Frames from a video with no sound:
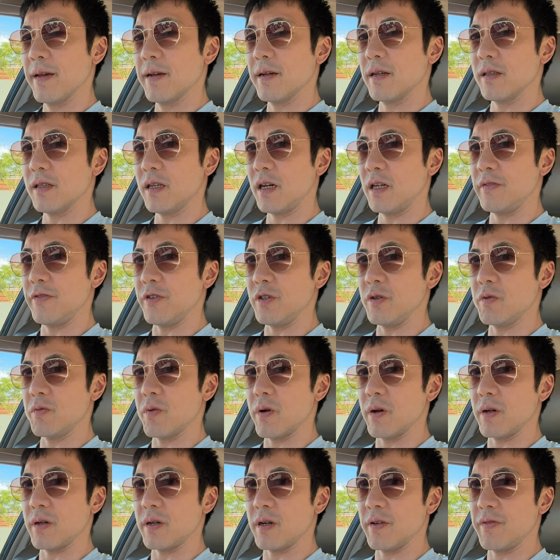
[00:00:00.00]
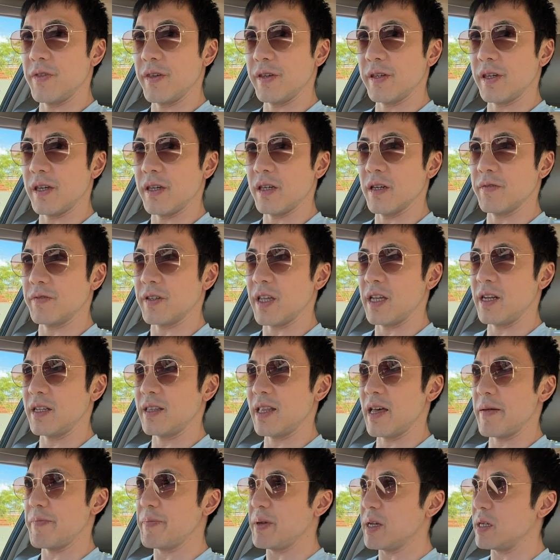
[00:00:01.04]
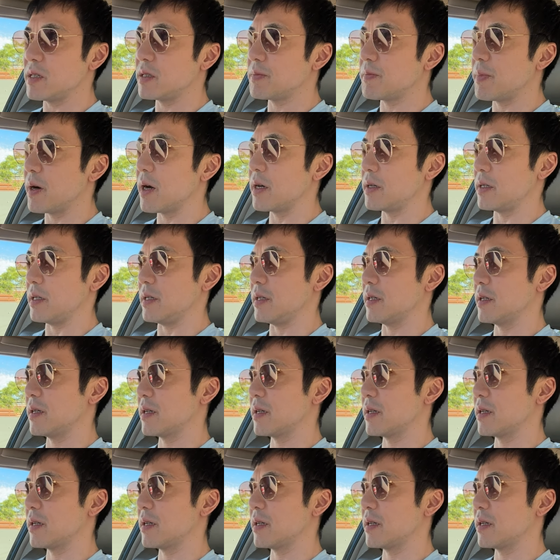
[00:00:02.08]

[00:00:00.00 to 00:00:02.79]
A lot of you want are thinking of getting that beach body.